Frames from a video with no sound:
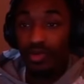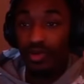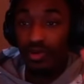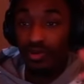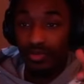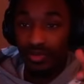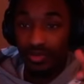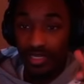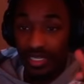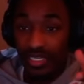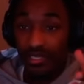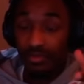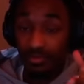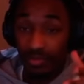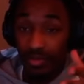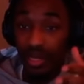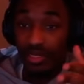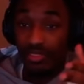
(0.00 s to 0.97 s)
around.
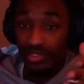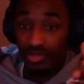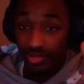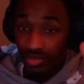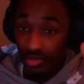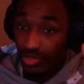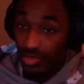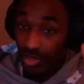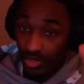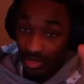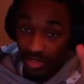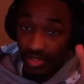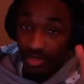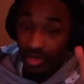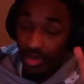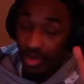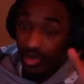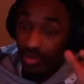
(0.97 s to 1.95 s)
And mind you,
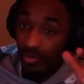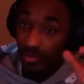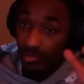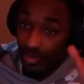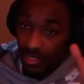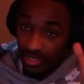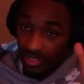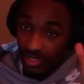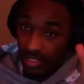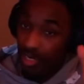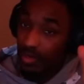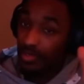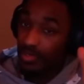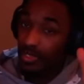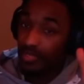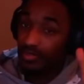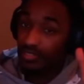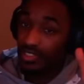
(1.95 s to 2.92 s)
you know how much the
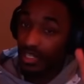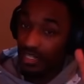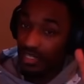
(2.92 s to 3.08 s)
company of